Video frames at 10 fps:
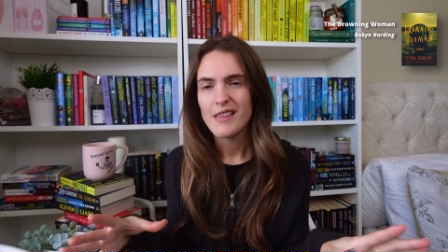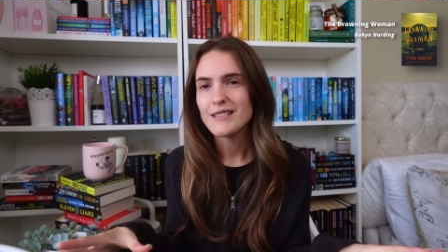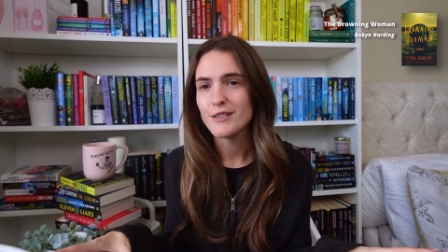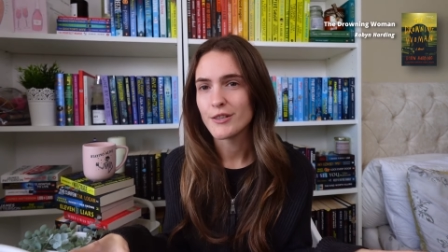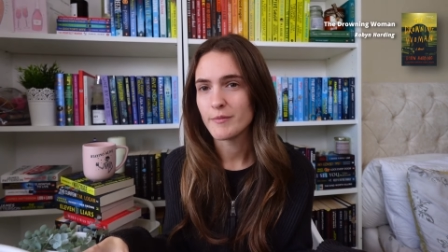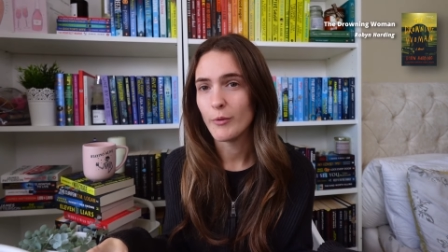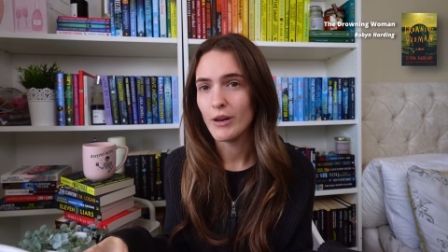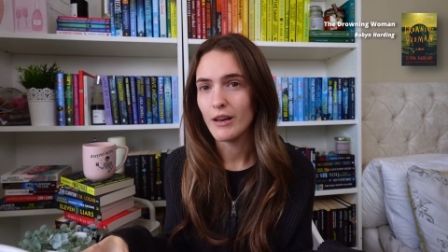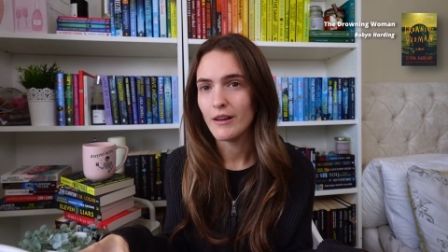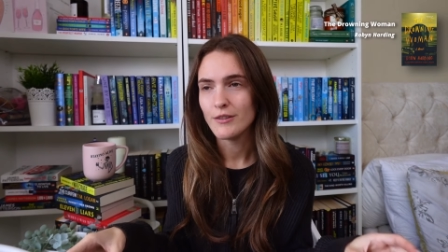Isn't a
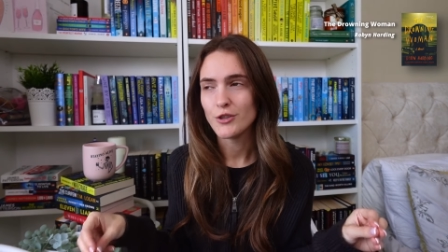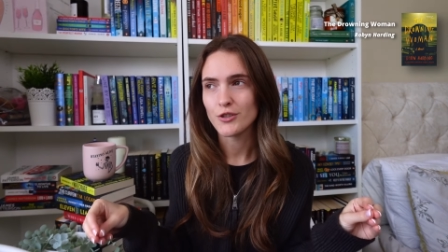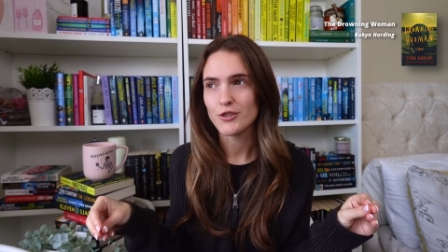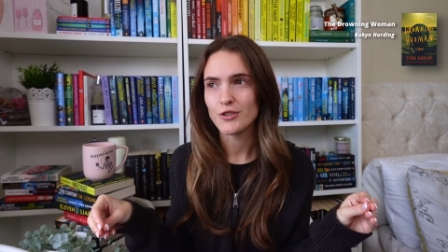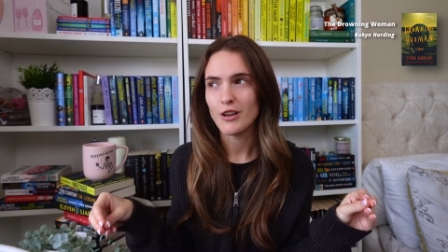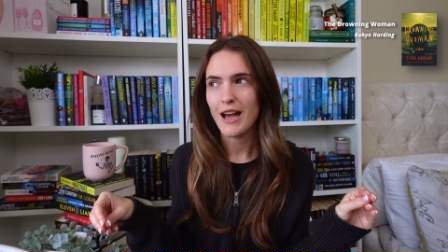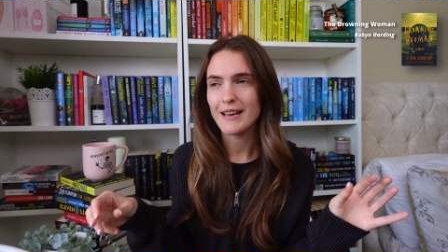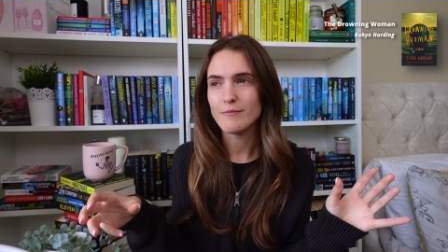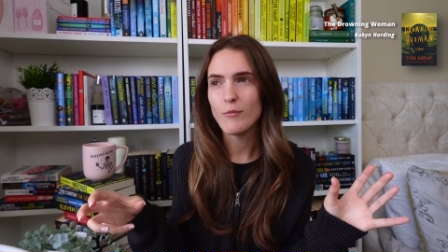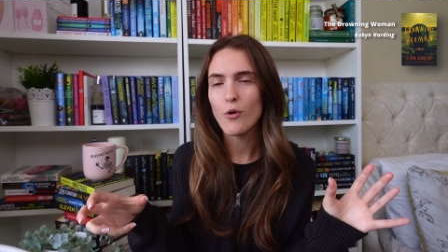spoiler, just
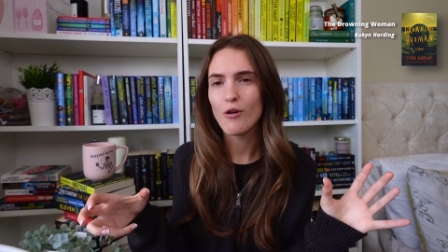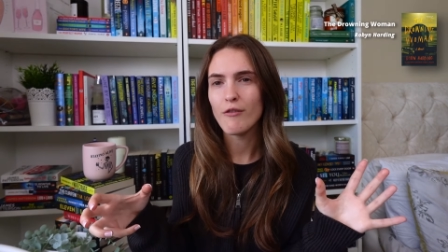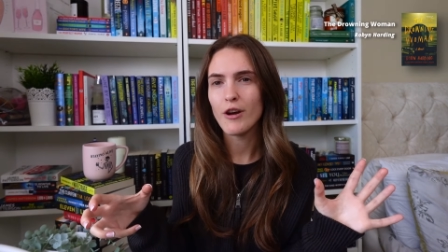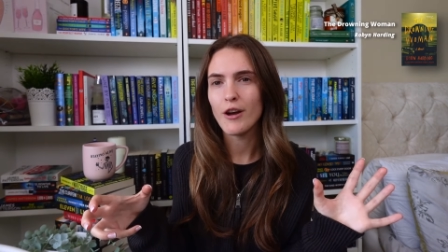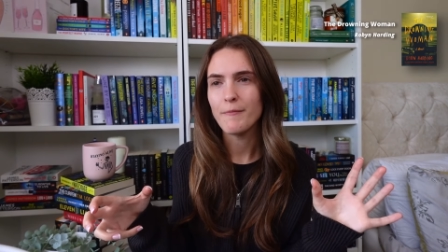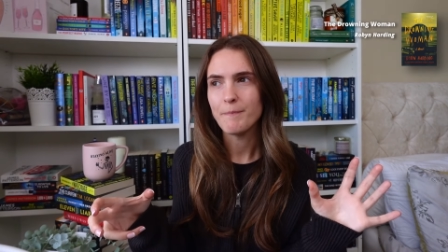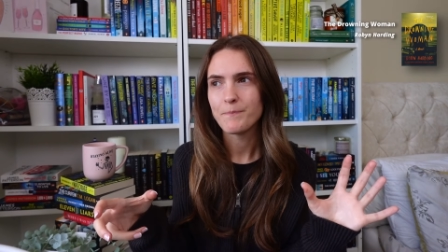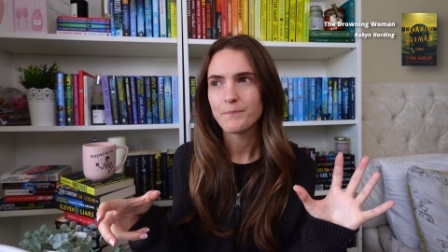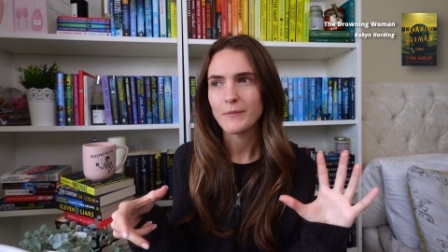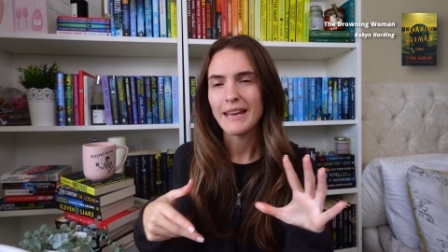had more of a
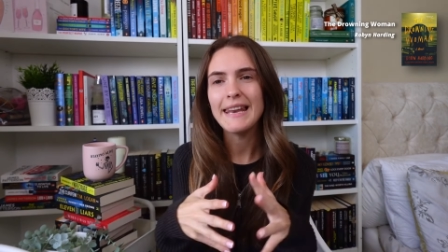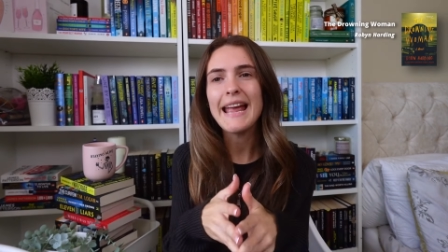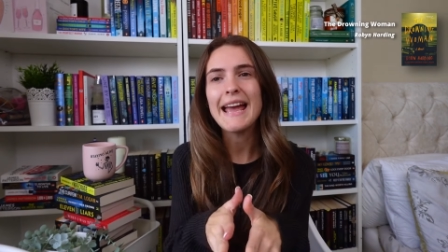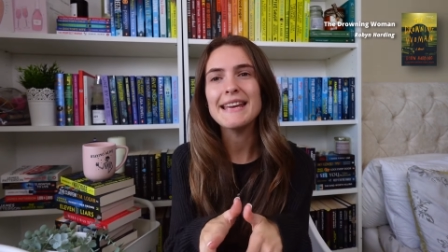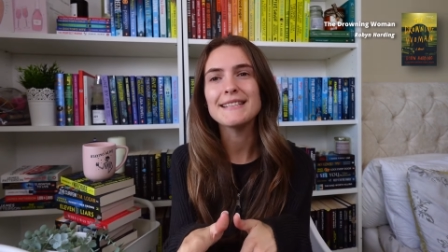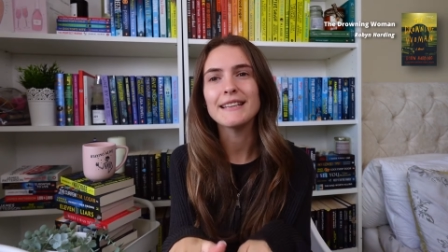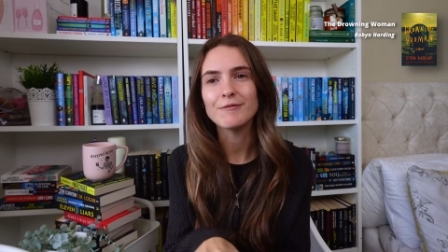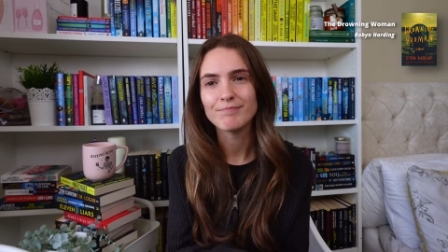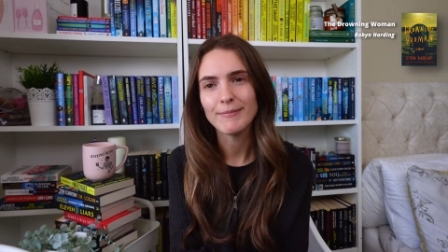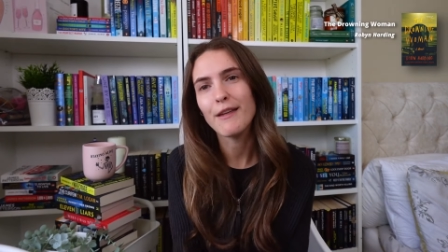
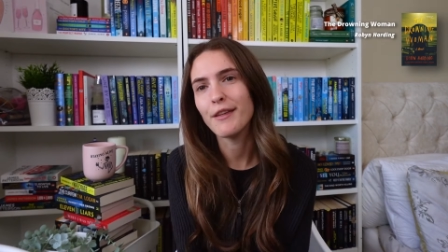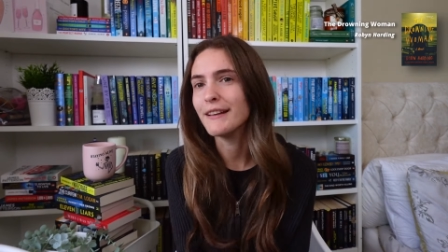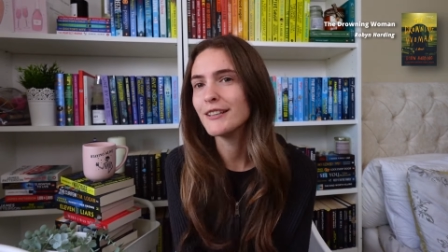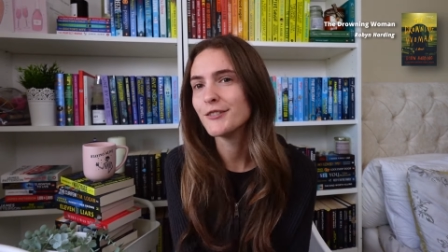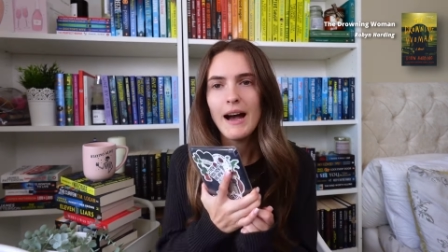liaising, I think.